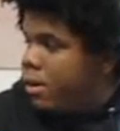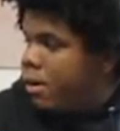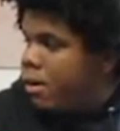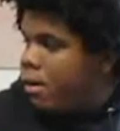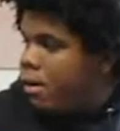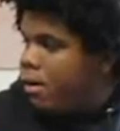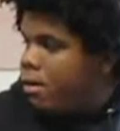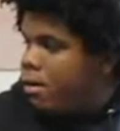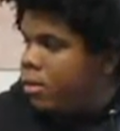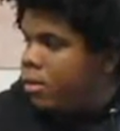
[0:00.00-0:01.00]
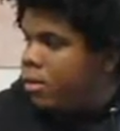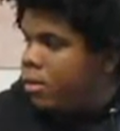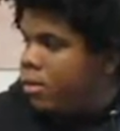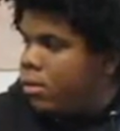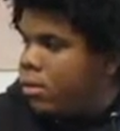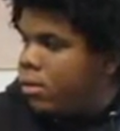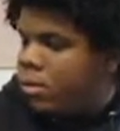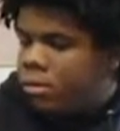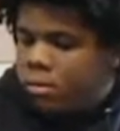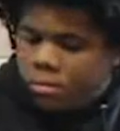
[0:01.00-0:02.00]

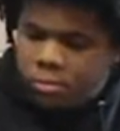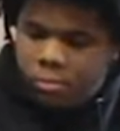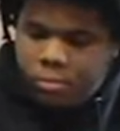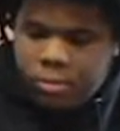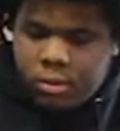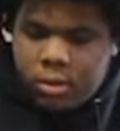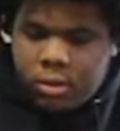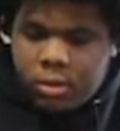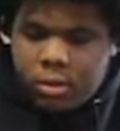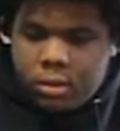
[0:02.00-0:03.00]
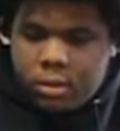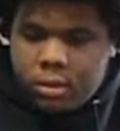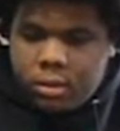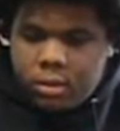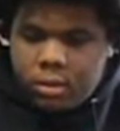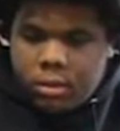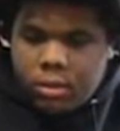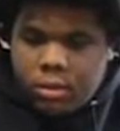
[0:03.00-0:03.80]
(silence)